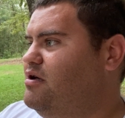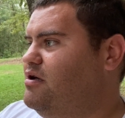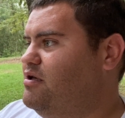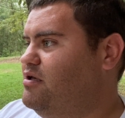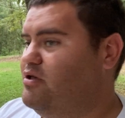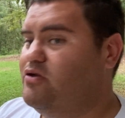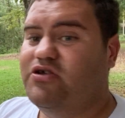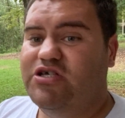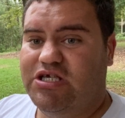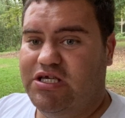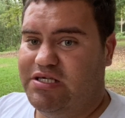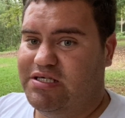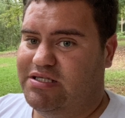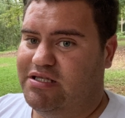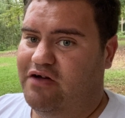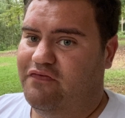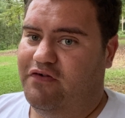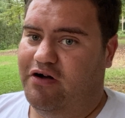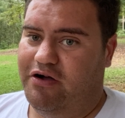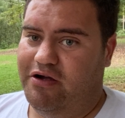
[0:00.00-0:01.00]
You see
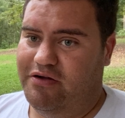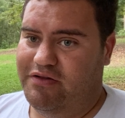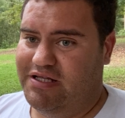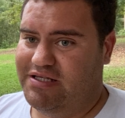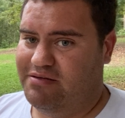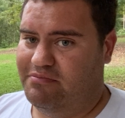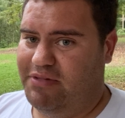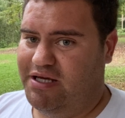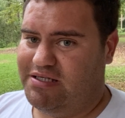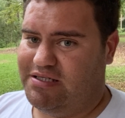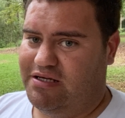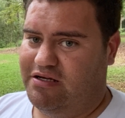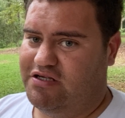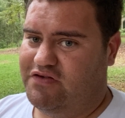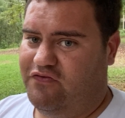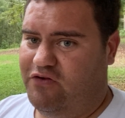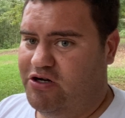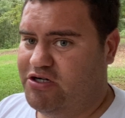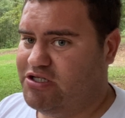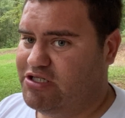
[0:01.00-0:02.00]
stuff out here that's amazing as
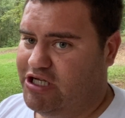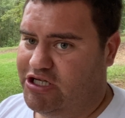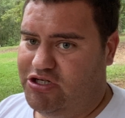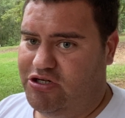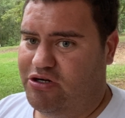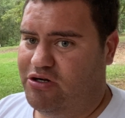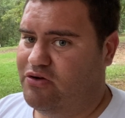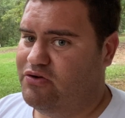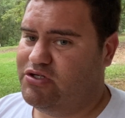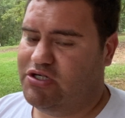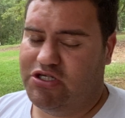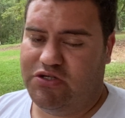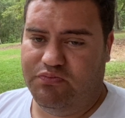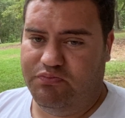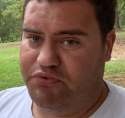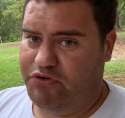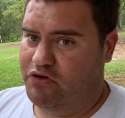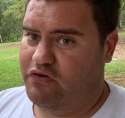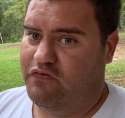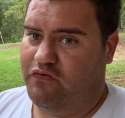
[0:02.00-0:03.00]
far as nature goes. It's
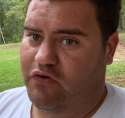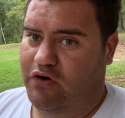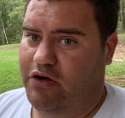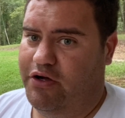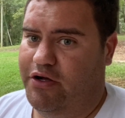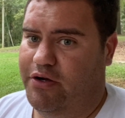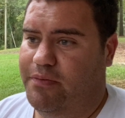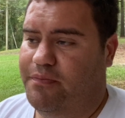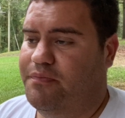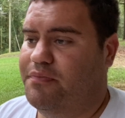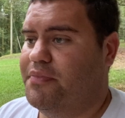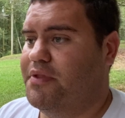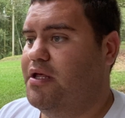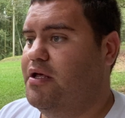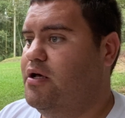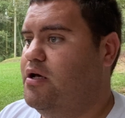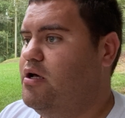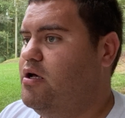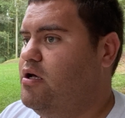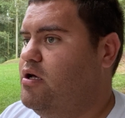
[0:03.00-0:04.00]
beautiful out here.
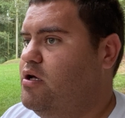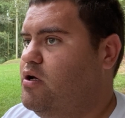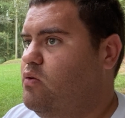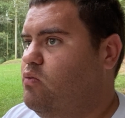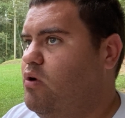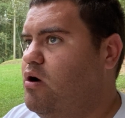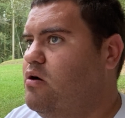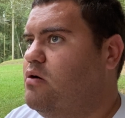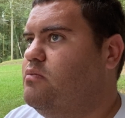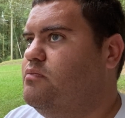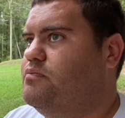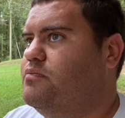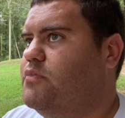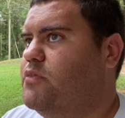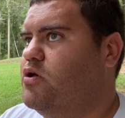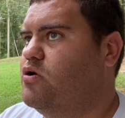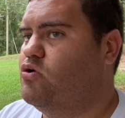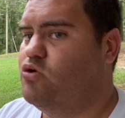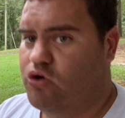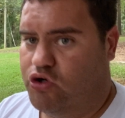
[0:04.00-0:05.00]
Well,
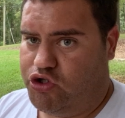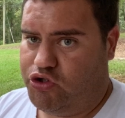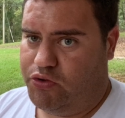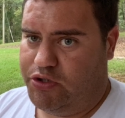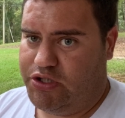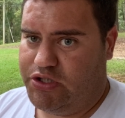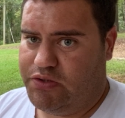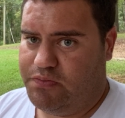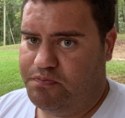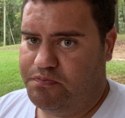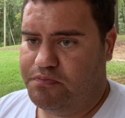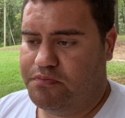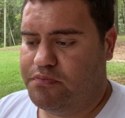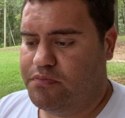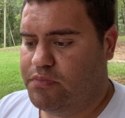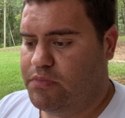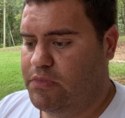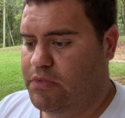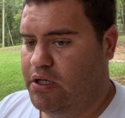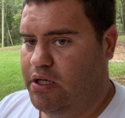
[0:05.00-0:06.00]
groceries.
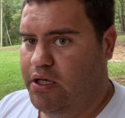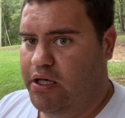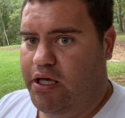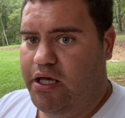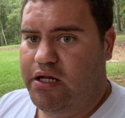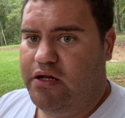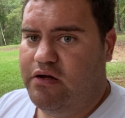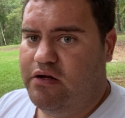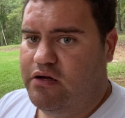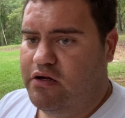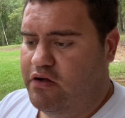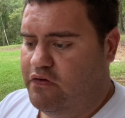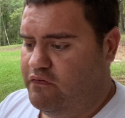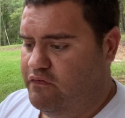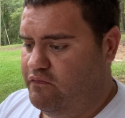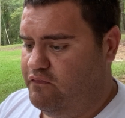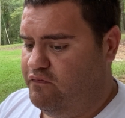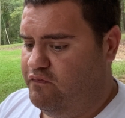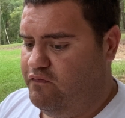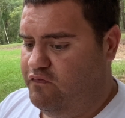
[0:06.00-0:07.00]
In
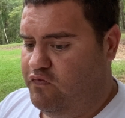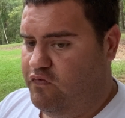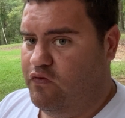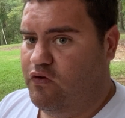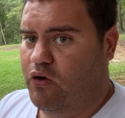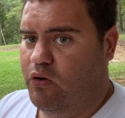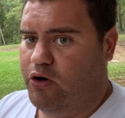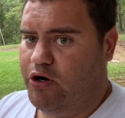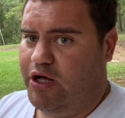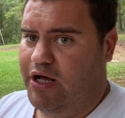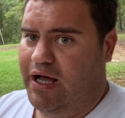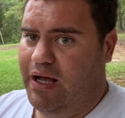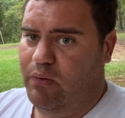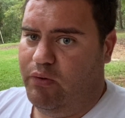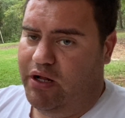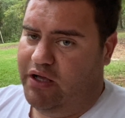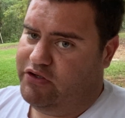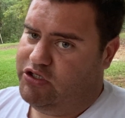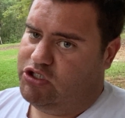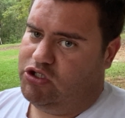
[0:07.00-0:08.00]
Florida, I
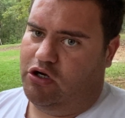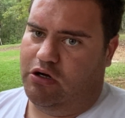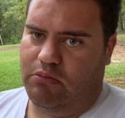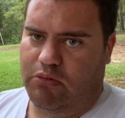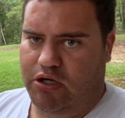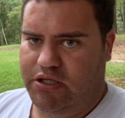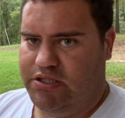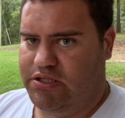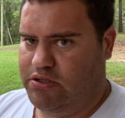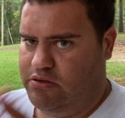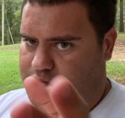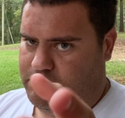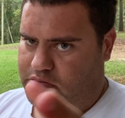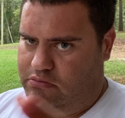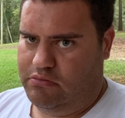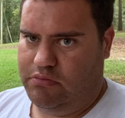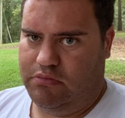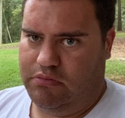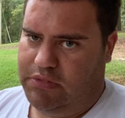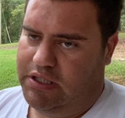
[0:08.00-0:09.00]
would have Starbucks.
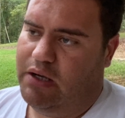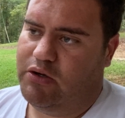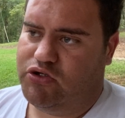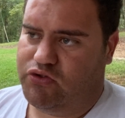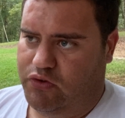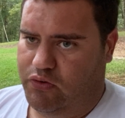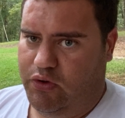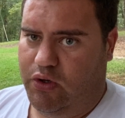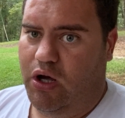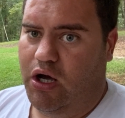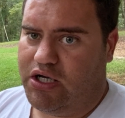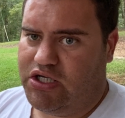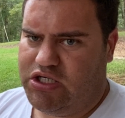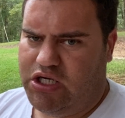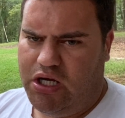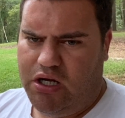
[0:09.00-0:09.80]
That's what it would cost.